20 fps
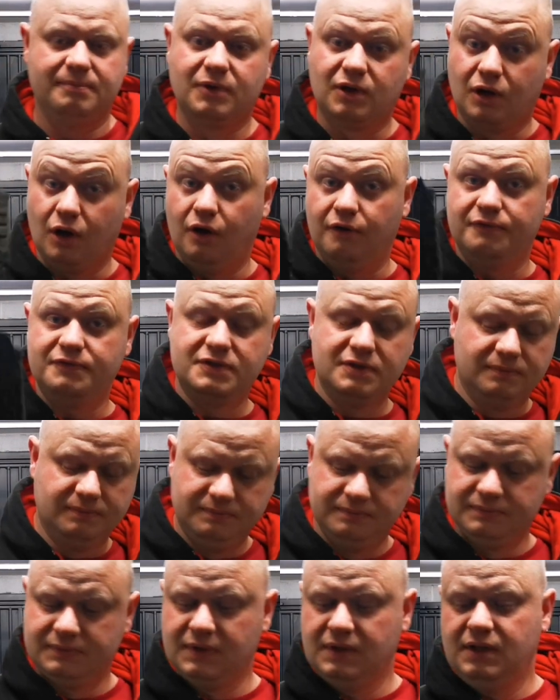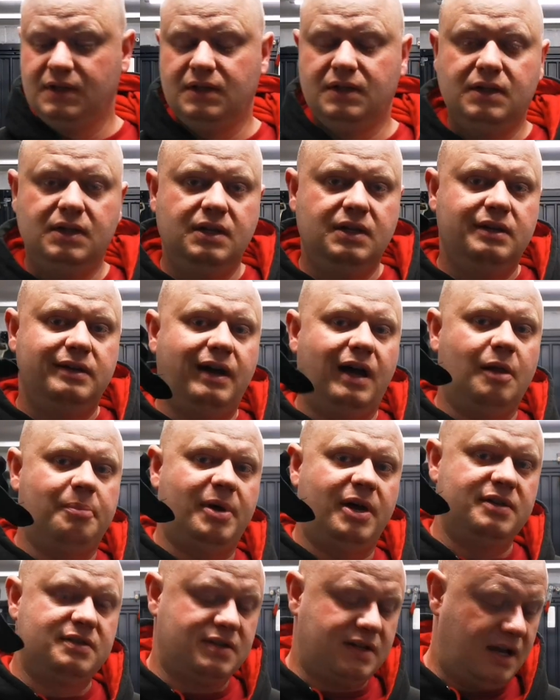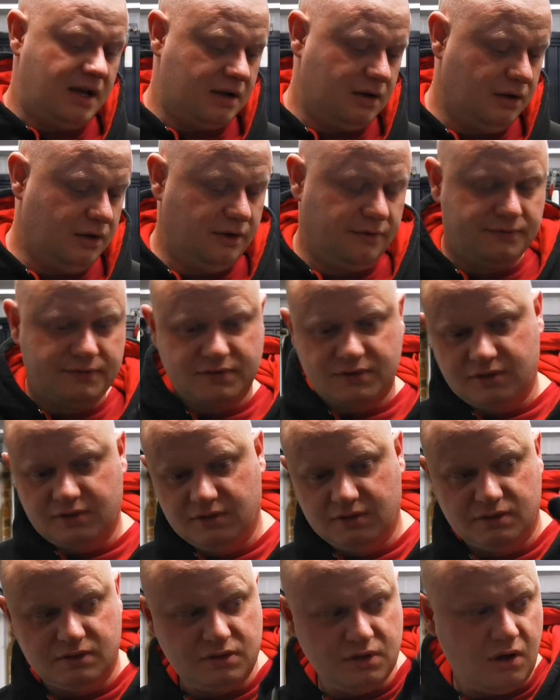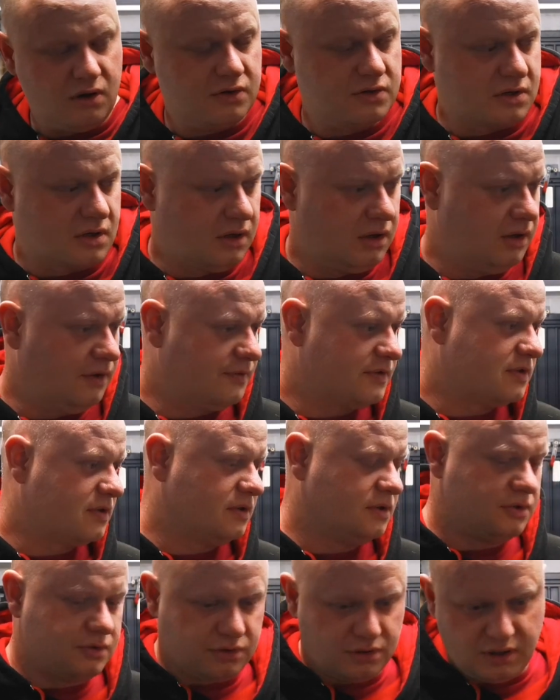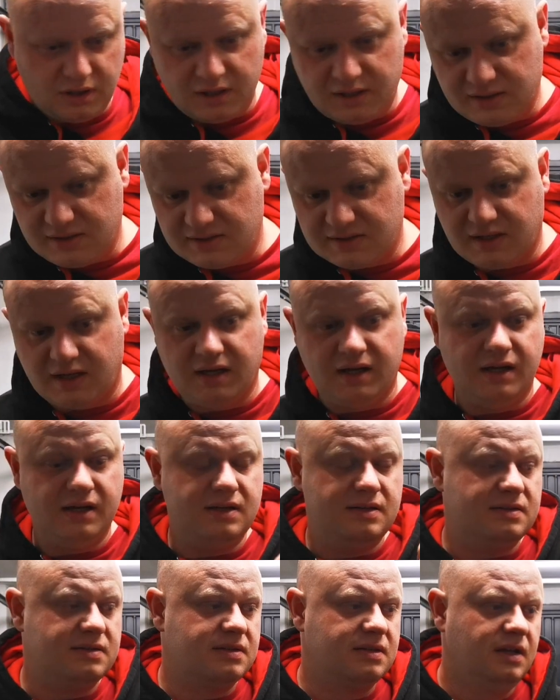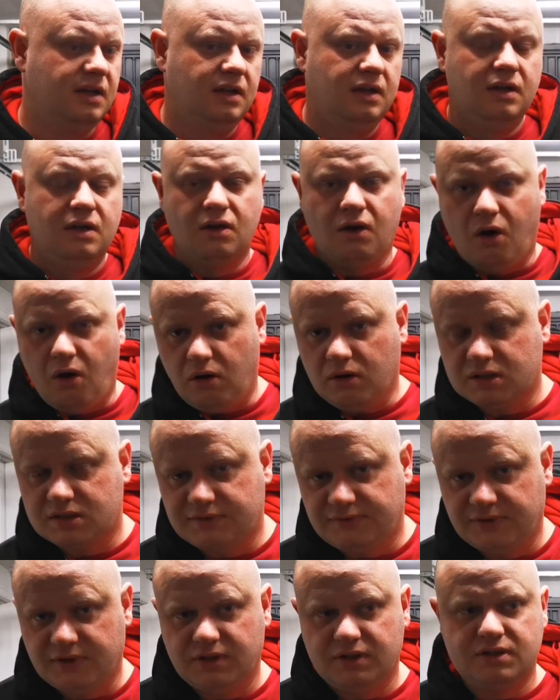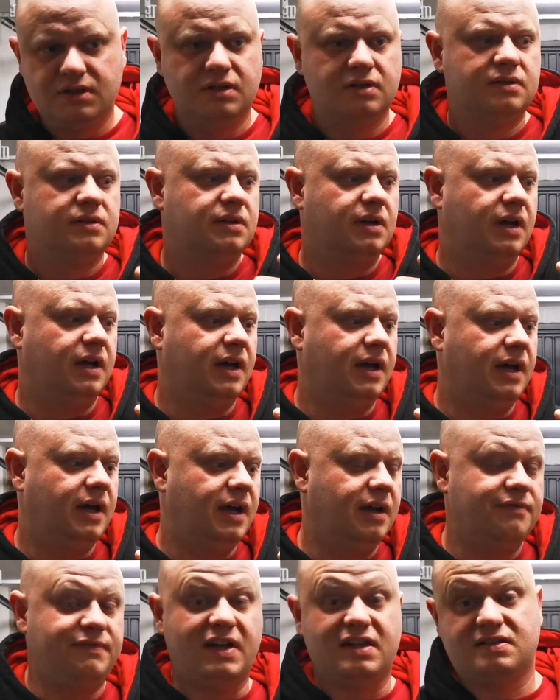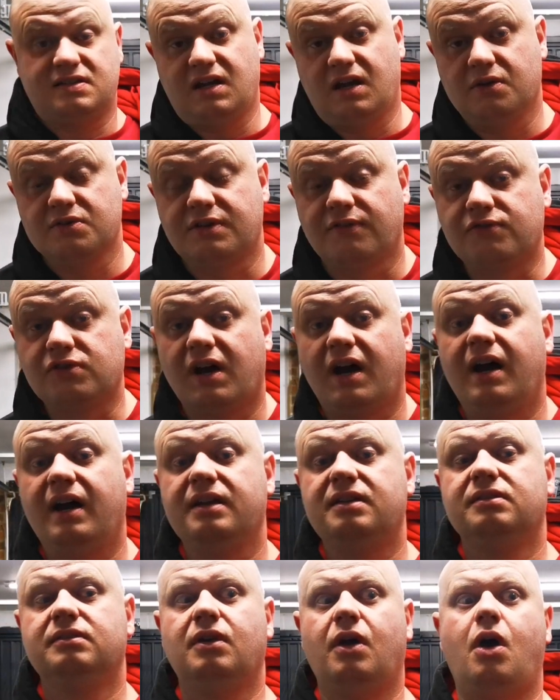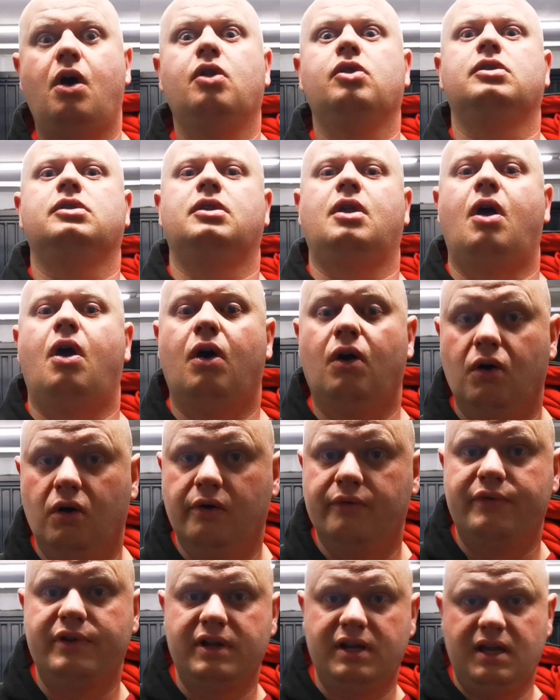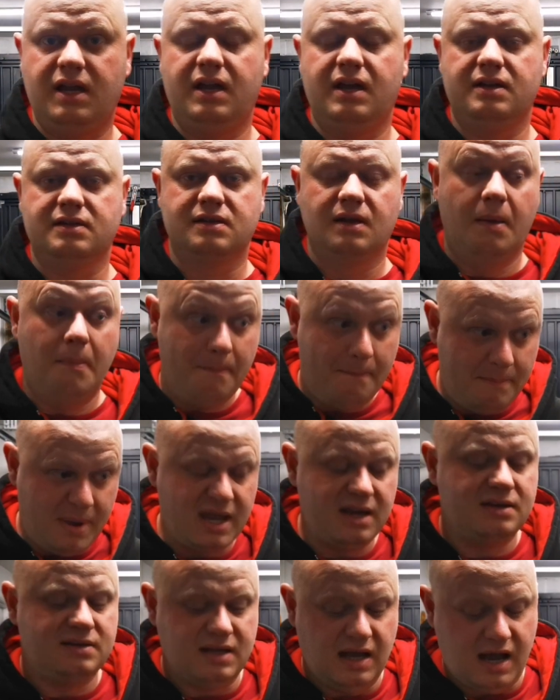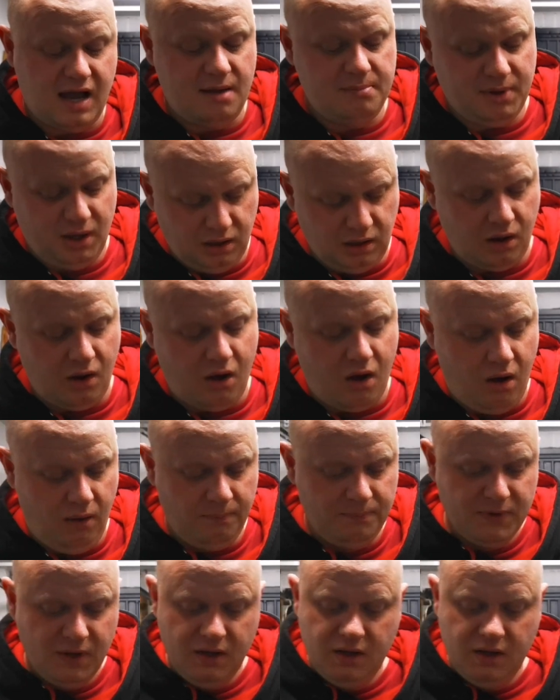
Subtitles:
Gloves. Alpine Star gloves, Knox gloves, Troy Lee Designs, Oxford, Fast House. I've tried a lot over the years, big time, a lot.